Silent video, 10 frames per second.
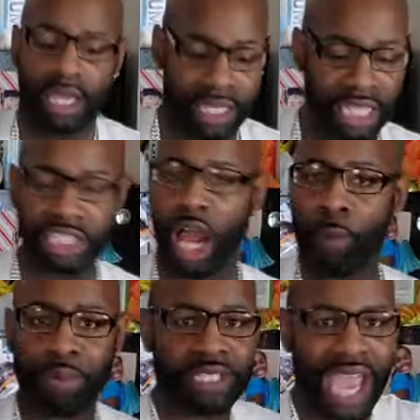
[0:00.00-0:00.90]
Get
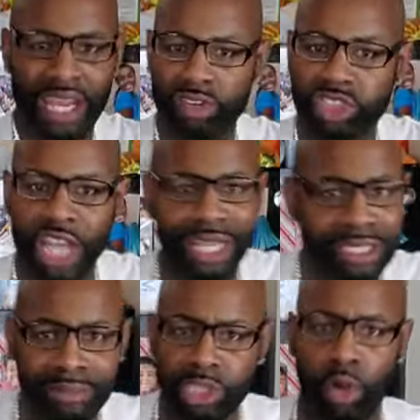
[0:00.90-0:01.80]
y'all potatoes, cut
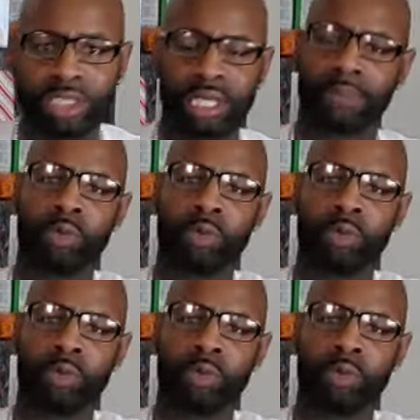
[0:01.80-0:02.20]
them joints up.